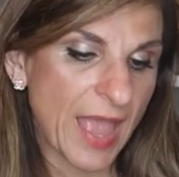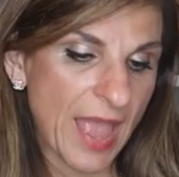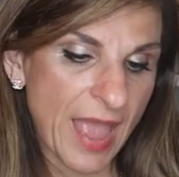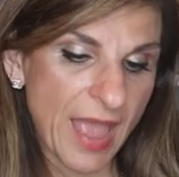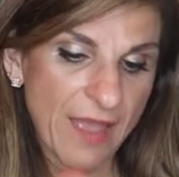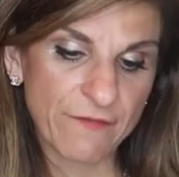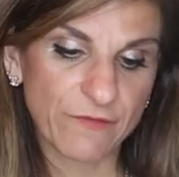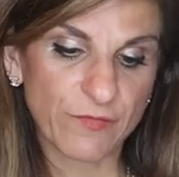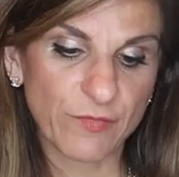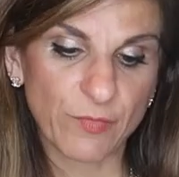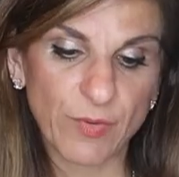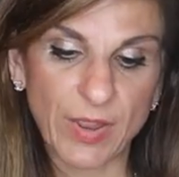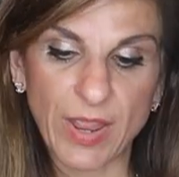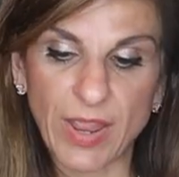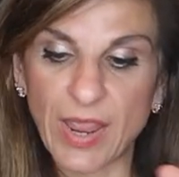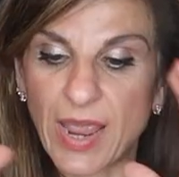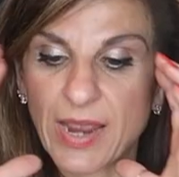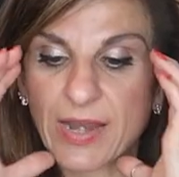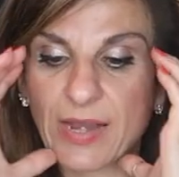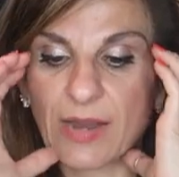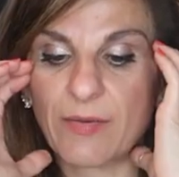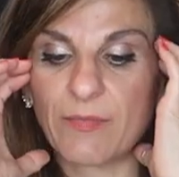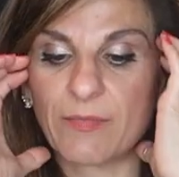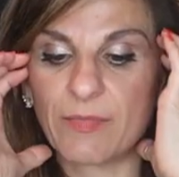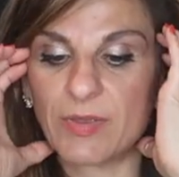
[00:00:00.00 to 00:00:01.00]
Everywhere.
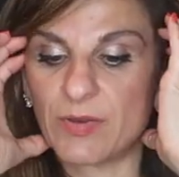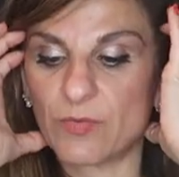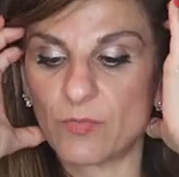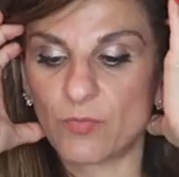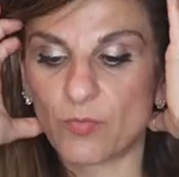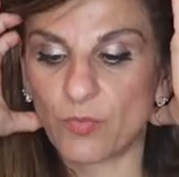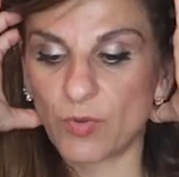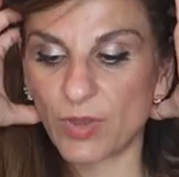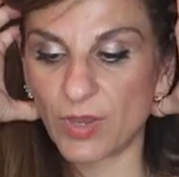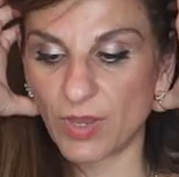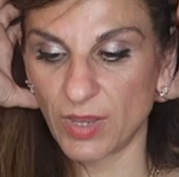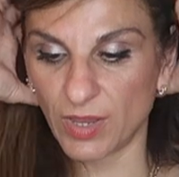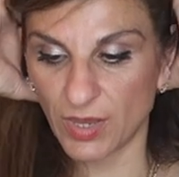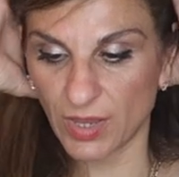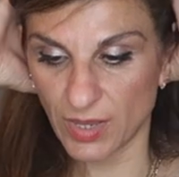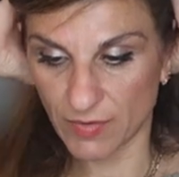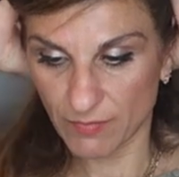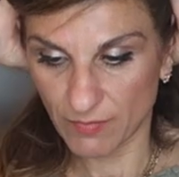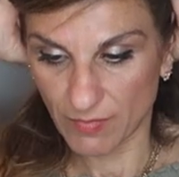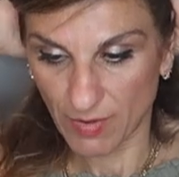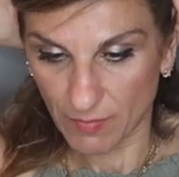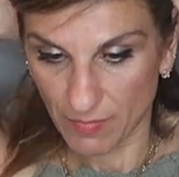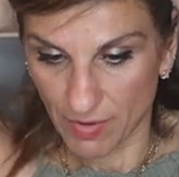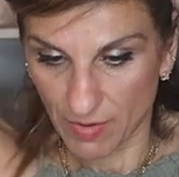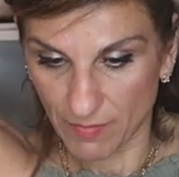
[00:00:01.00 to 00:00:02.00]
And I mean,
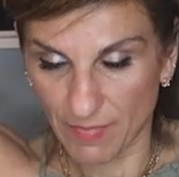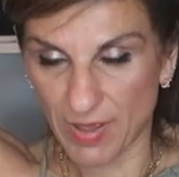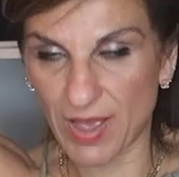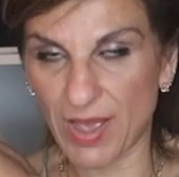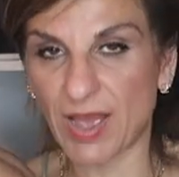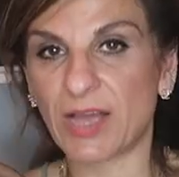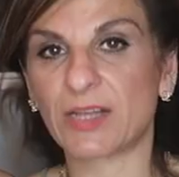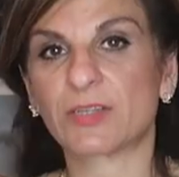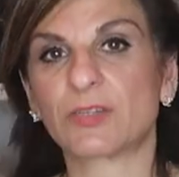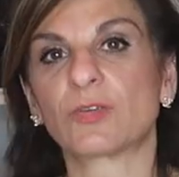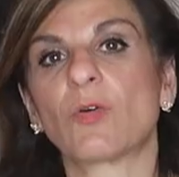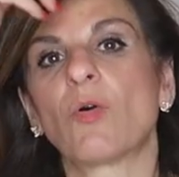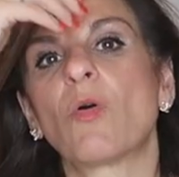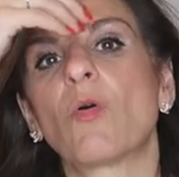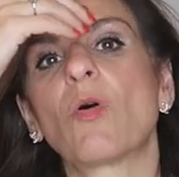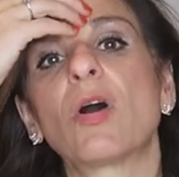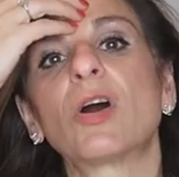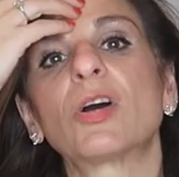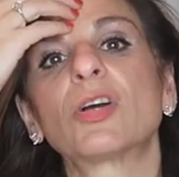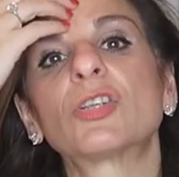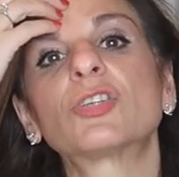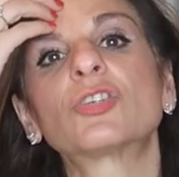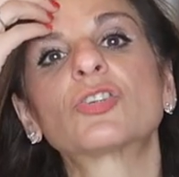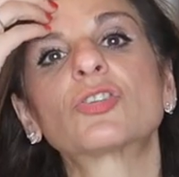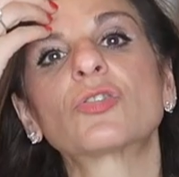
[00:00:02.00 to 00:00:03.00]
my mum had all
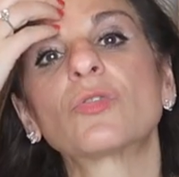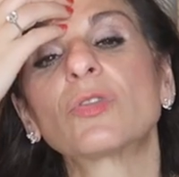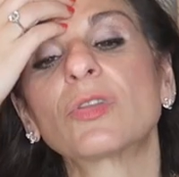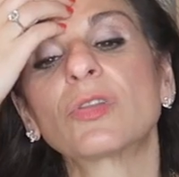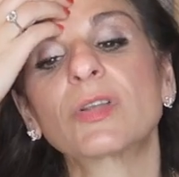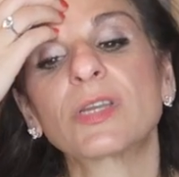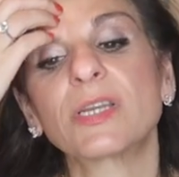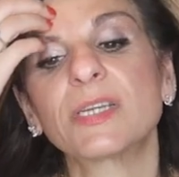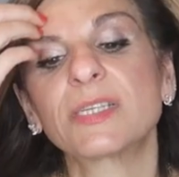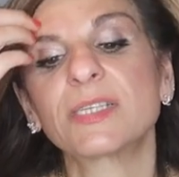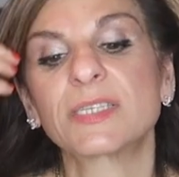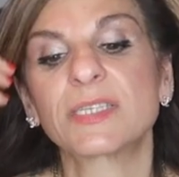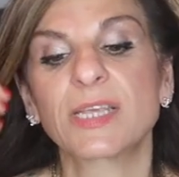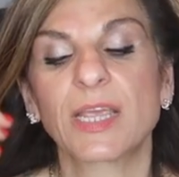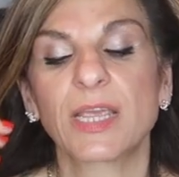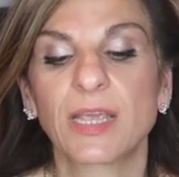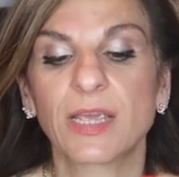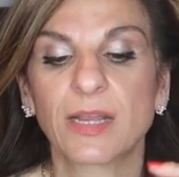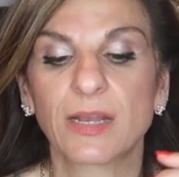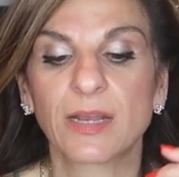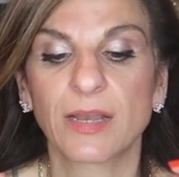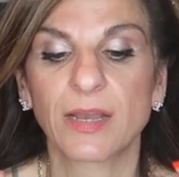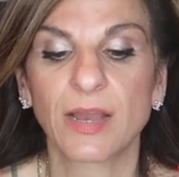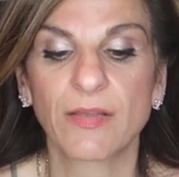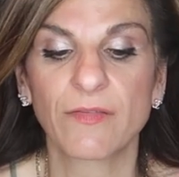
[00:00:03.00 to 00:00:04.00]
her jewellery
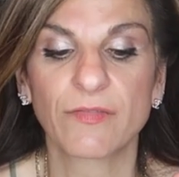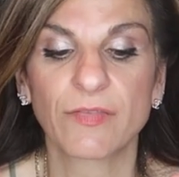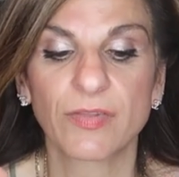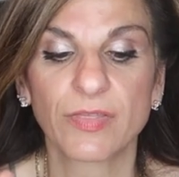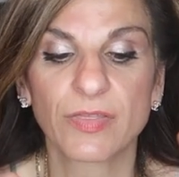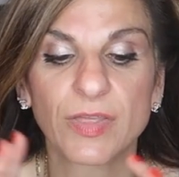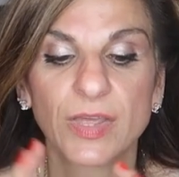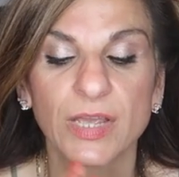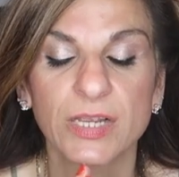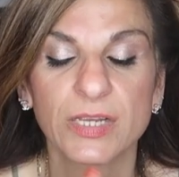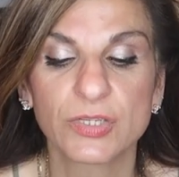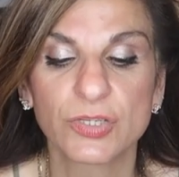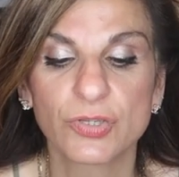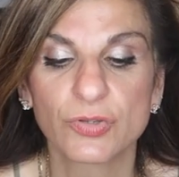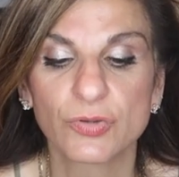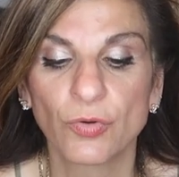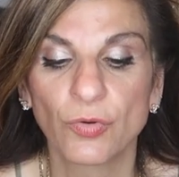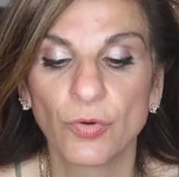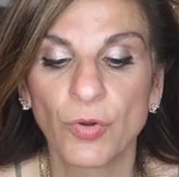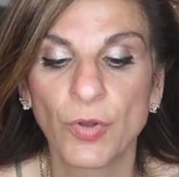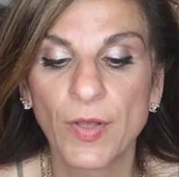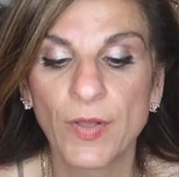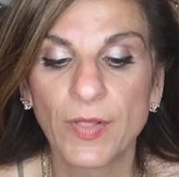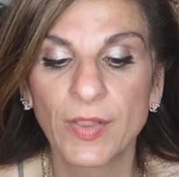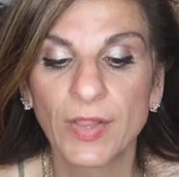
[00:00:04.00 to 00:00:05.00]
taken and everything,
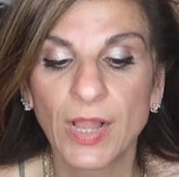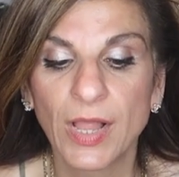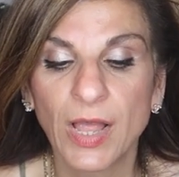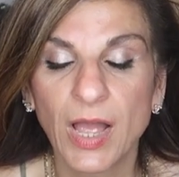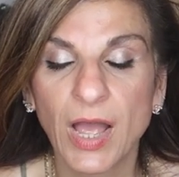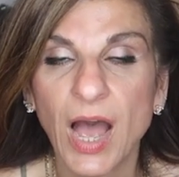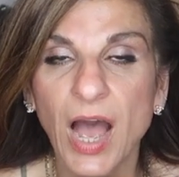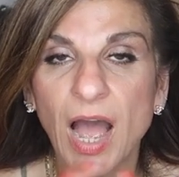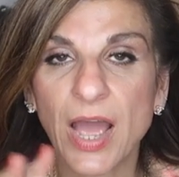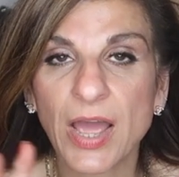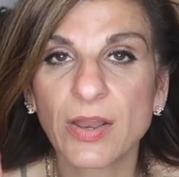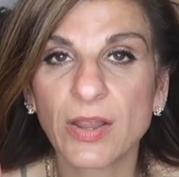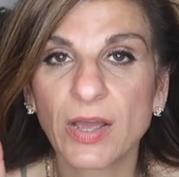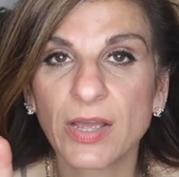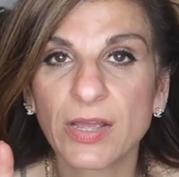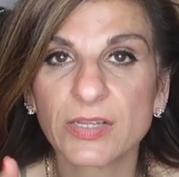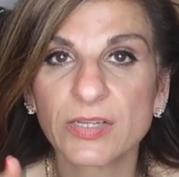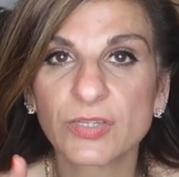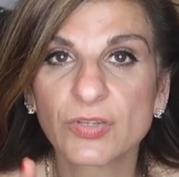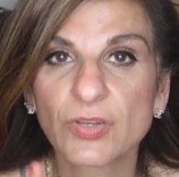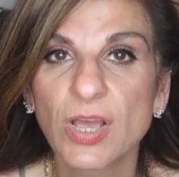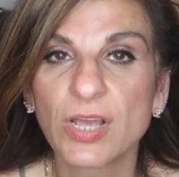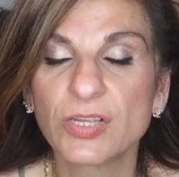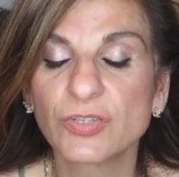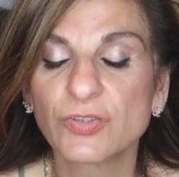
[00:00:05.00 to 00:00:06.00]
so
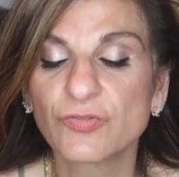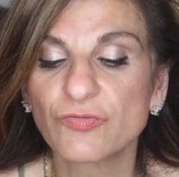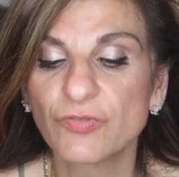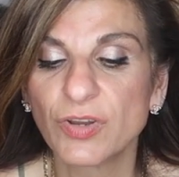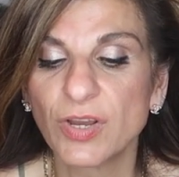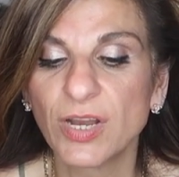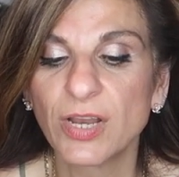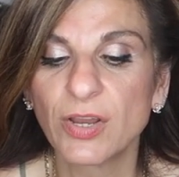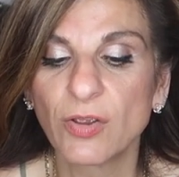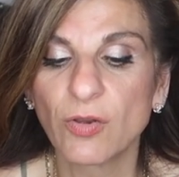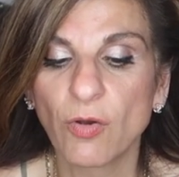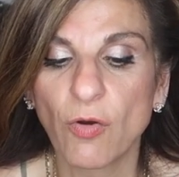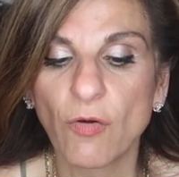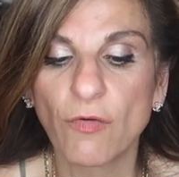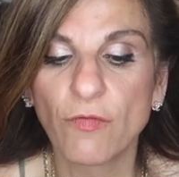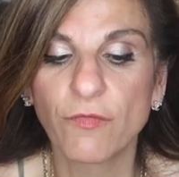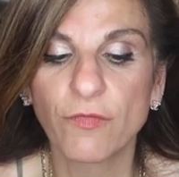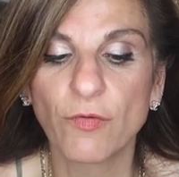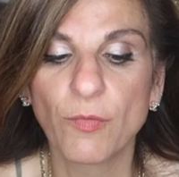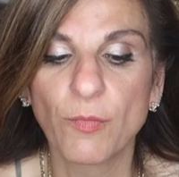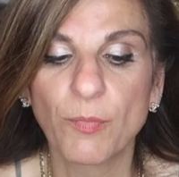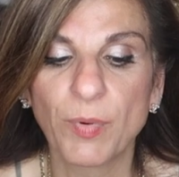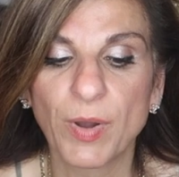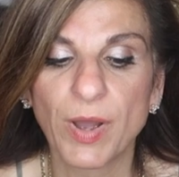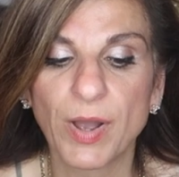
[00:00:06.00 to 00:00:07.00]
it's really
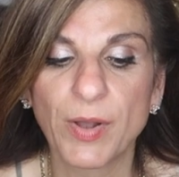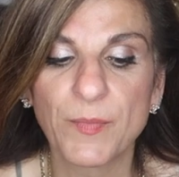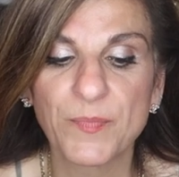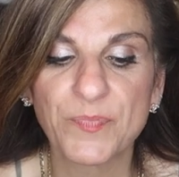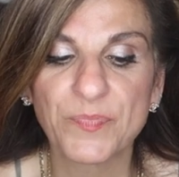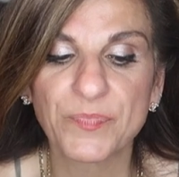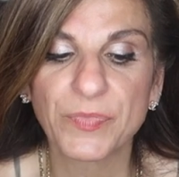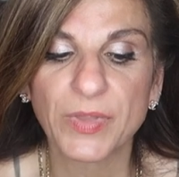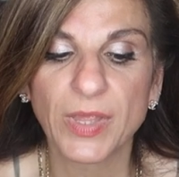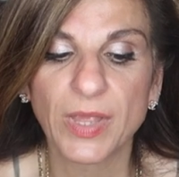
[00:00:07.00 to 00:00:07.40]
awful, but